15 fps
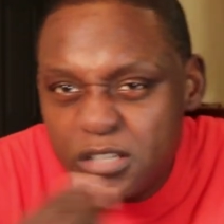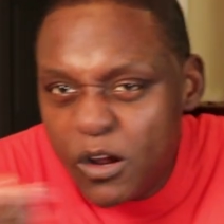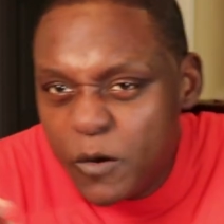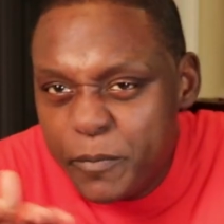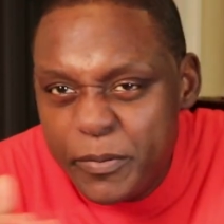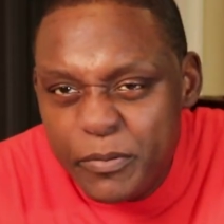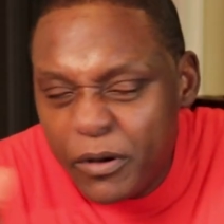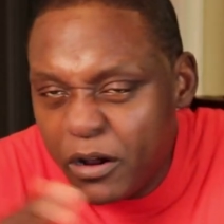
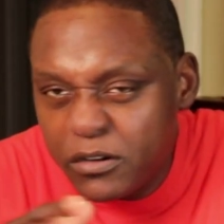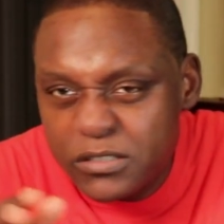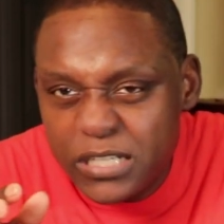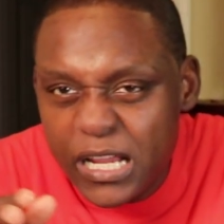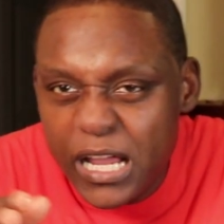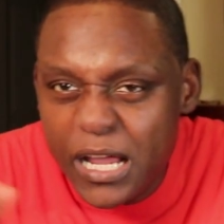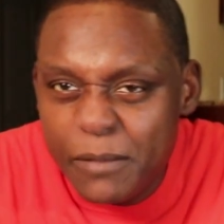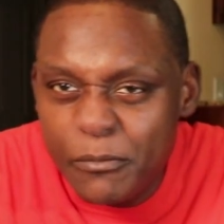talk to people all the
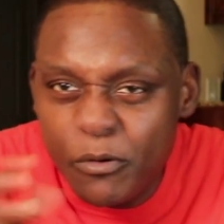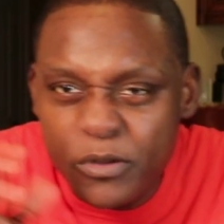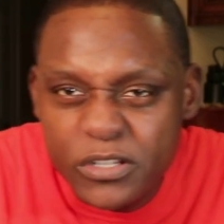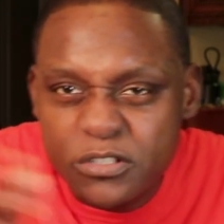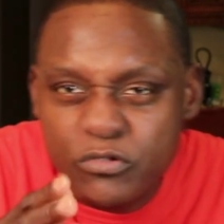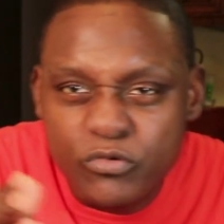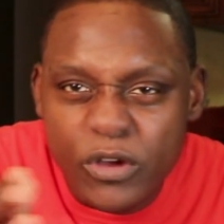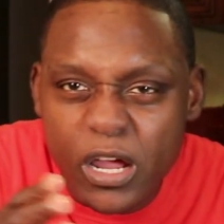time on
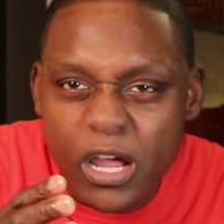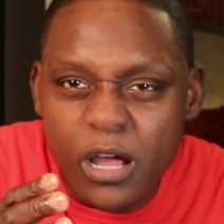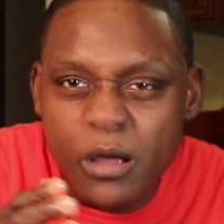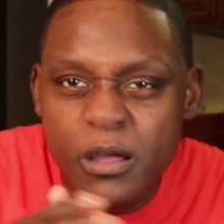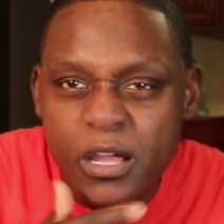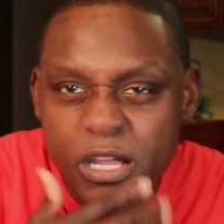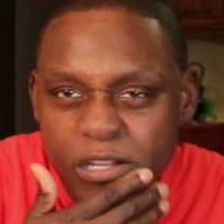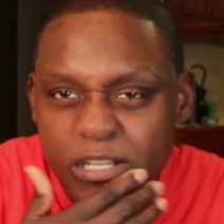
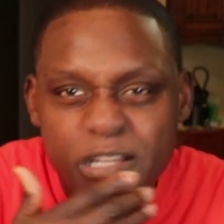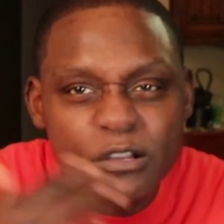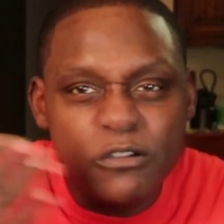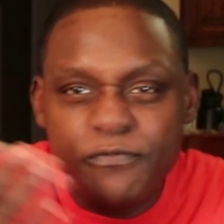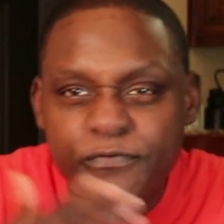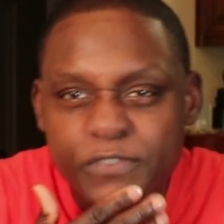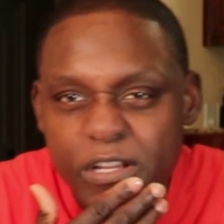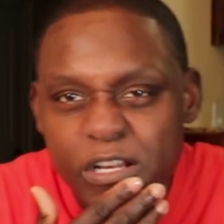Instagram, and they
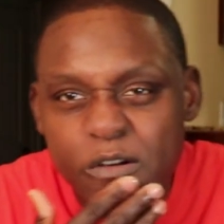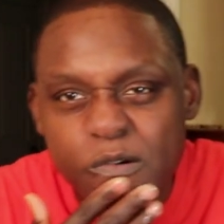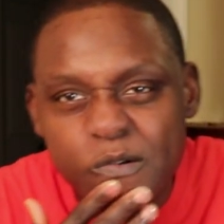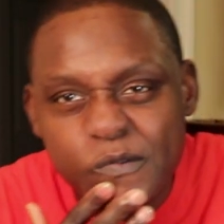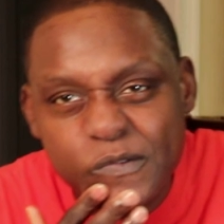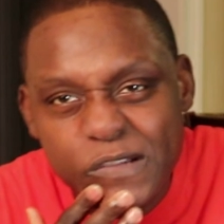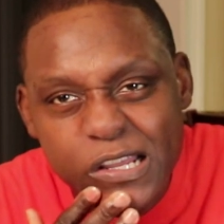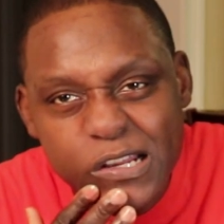
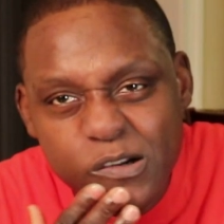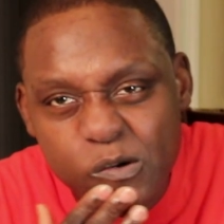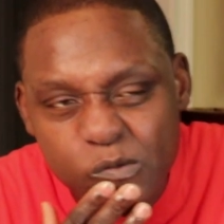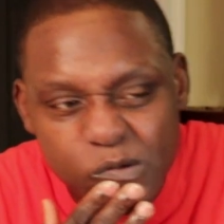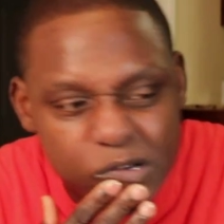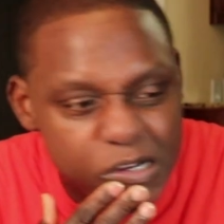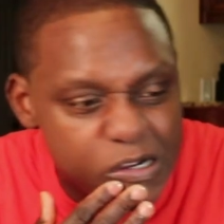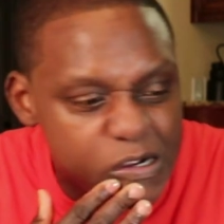
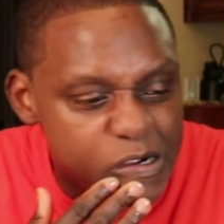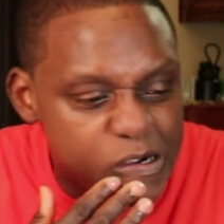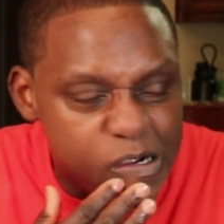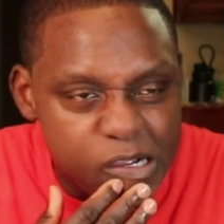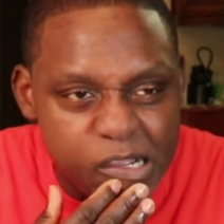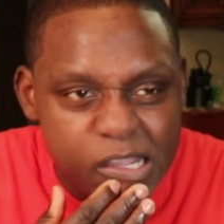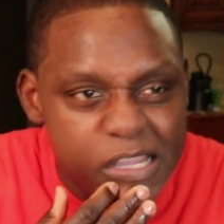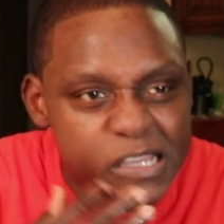
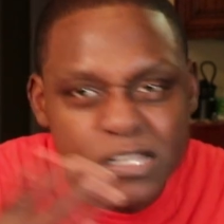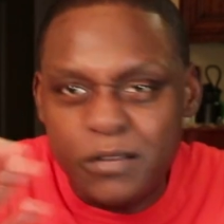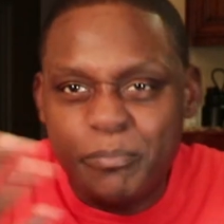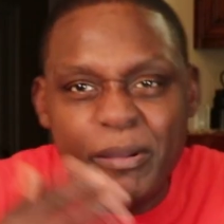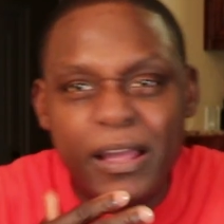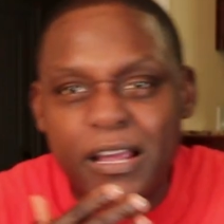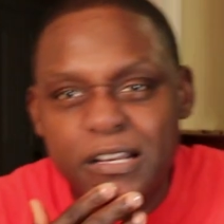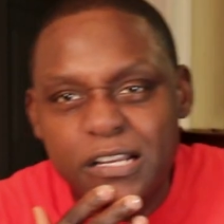don't hit her
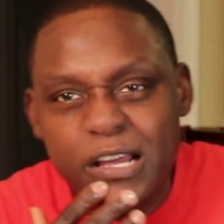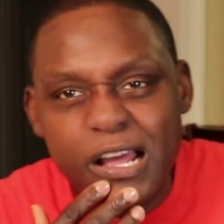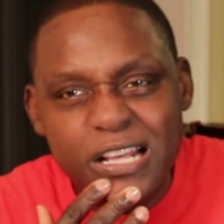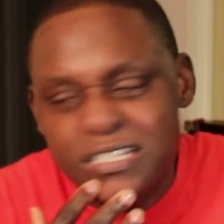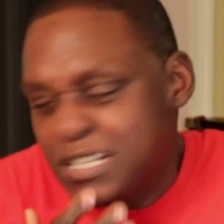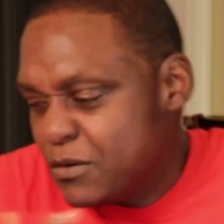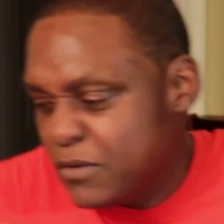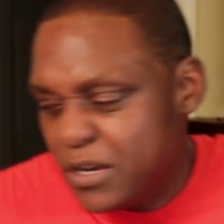back
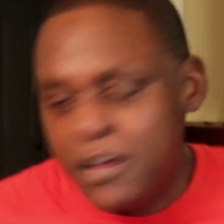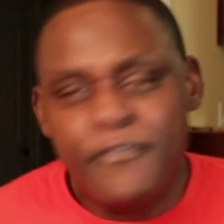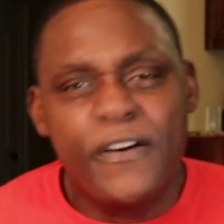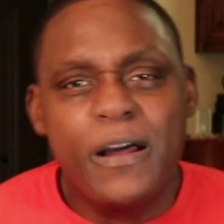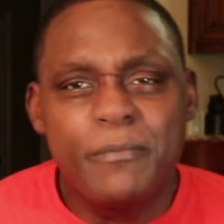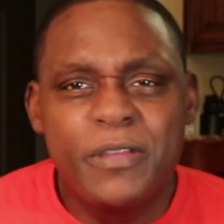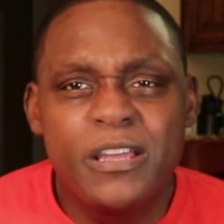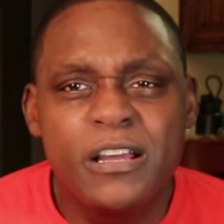enough. I said, well, if
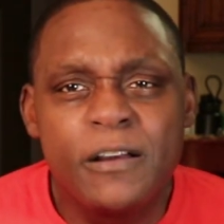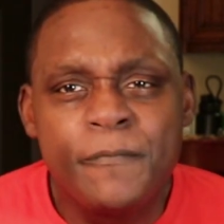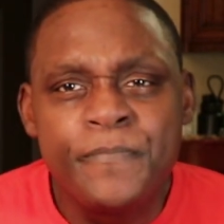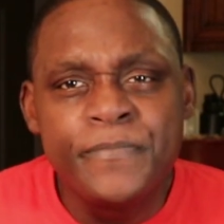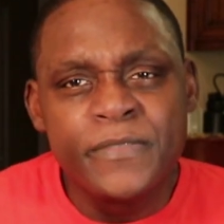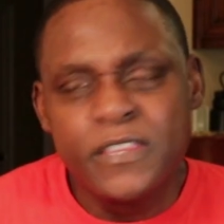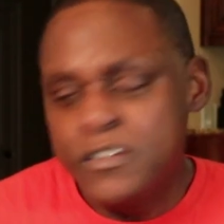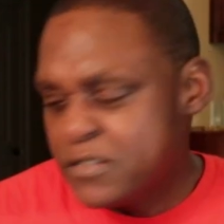I'm
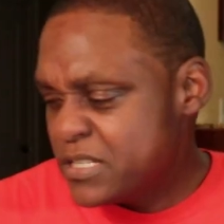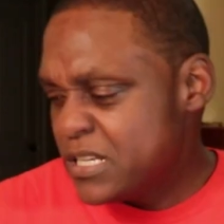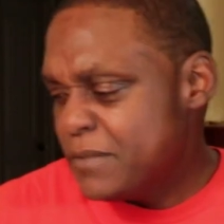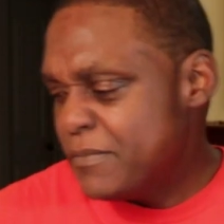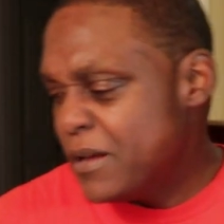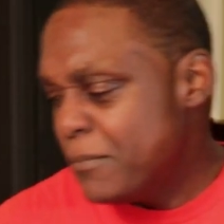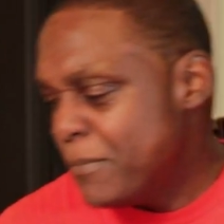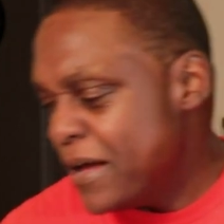here, you
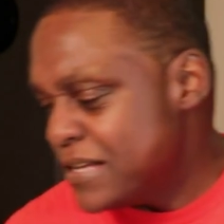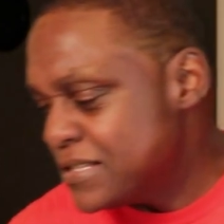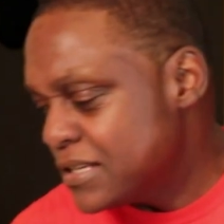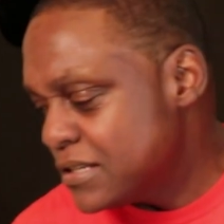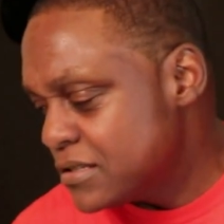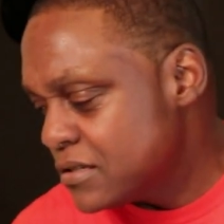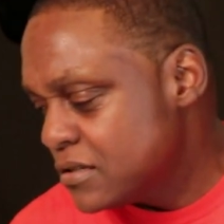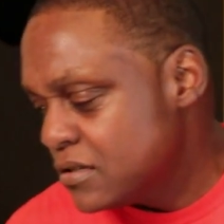send me a
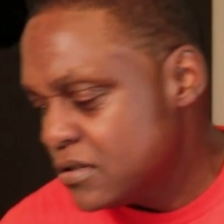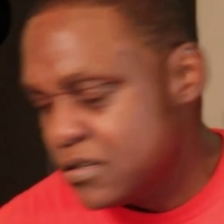message,